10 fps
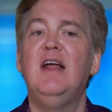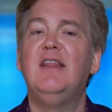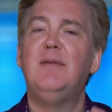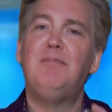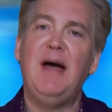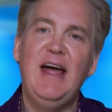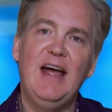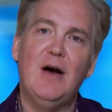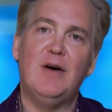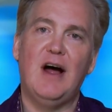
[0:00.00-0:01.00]
The
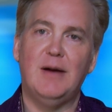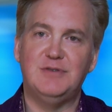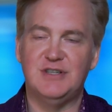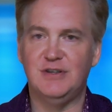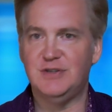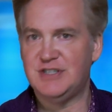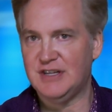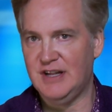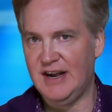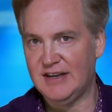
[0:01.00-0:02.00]
payout option you
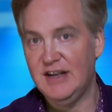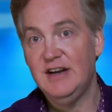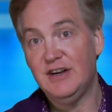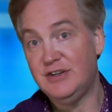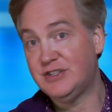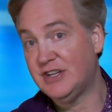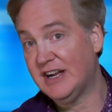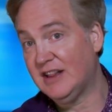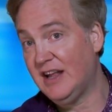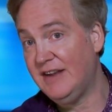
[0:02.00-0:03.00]
select. Did you
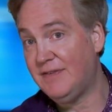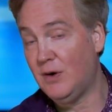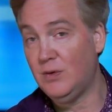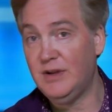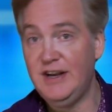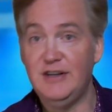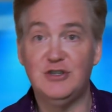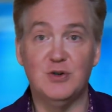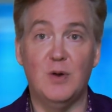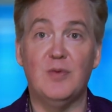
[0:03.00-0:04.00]
select life only,
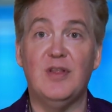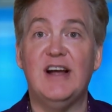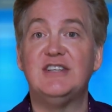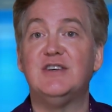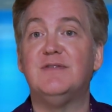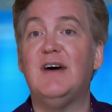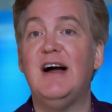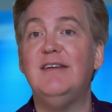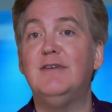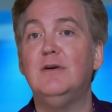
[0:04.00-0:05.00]
joint with last
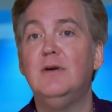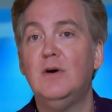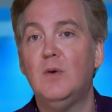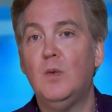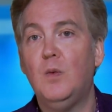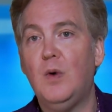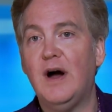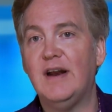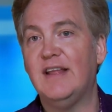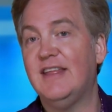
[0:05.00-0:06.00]
survivor?
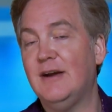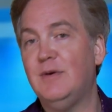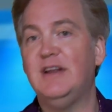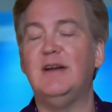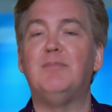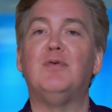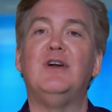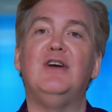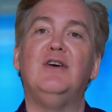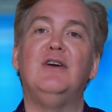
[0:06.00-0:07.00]
What? I think we did a
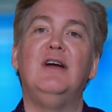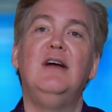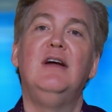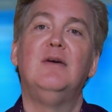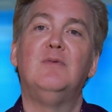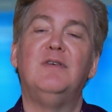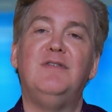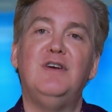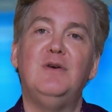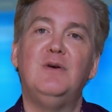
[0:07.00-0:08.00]
pretty good
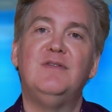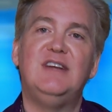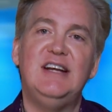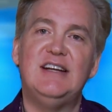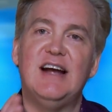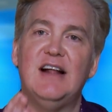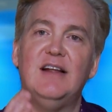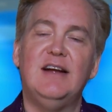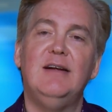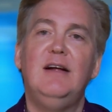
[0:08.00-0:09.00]
review of
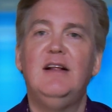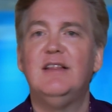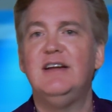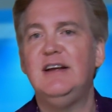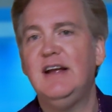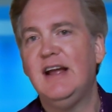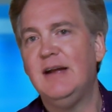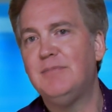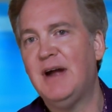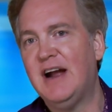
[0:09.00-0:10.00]
detailing the
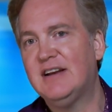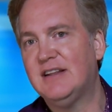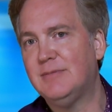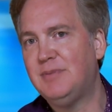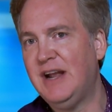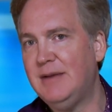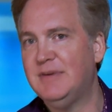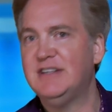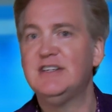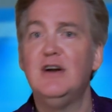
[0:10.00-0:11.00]
impact on the
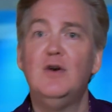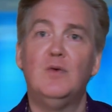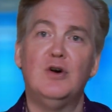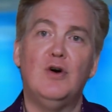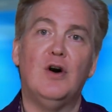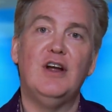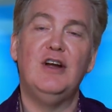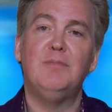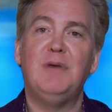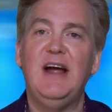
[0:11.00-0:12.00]
payments regarding
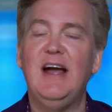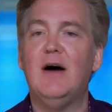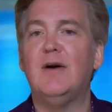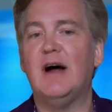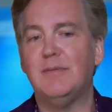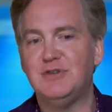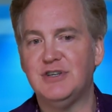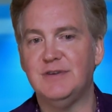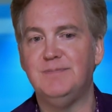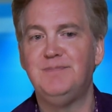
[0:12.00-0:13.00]
payout
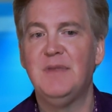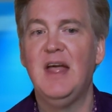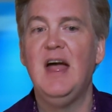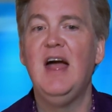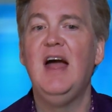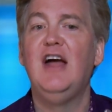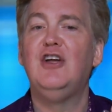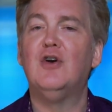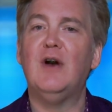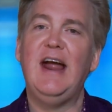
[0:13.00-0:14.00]
option.
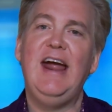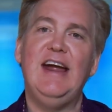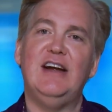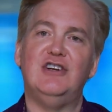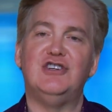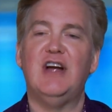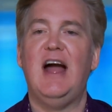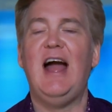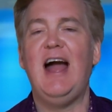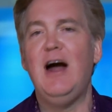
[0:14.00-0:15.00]
Your age.
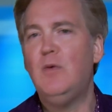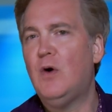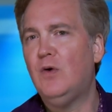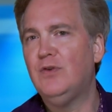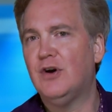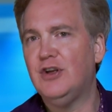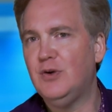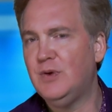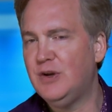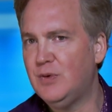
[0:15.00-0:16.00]
How old are
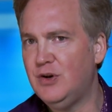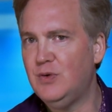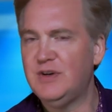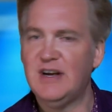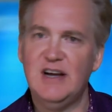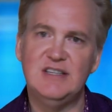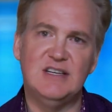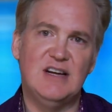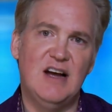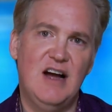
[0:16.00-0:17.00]
you when you annuitize
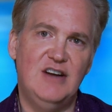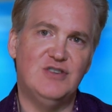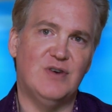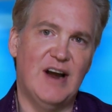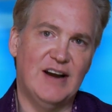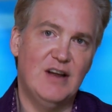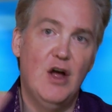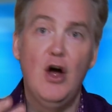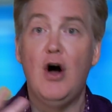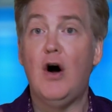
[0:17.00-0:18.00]
the contract?
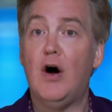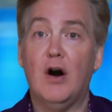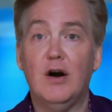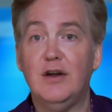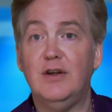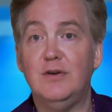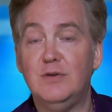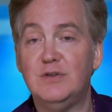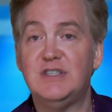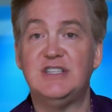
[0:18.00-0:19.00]
Are
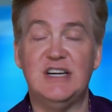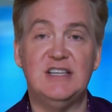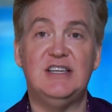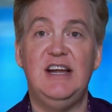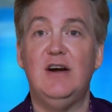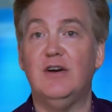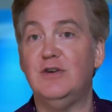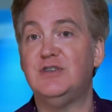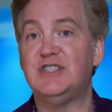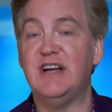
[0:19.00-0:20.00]
you 60? Are
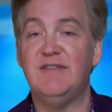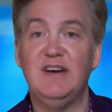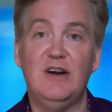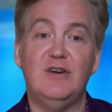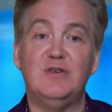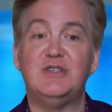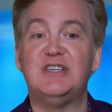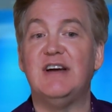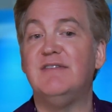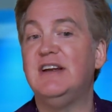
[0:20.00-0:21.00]
you 70? Are you
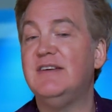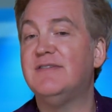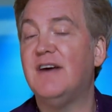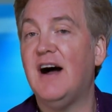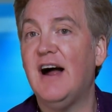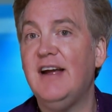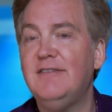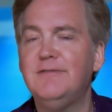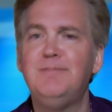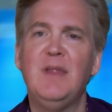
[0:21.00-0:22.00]

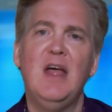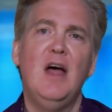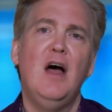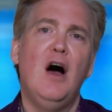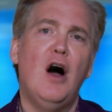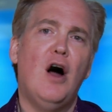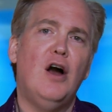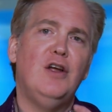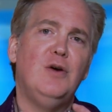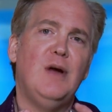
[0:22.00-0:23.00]
75?
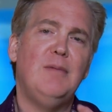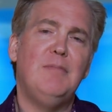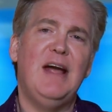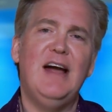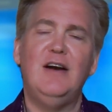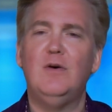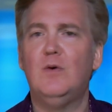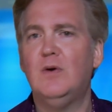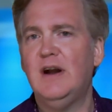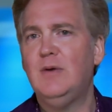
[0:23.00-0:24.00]
Are you a man
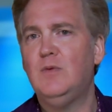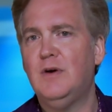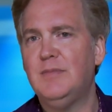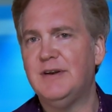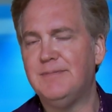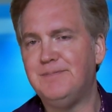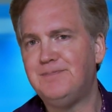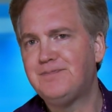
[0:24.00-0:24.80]
or a woman?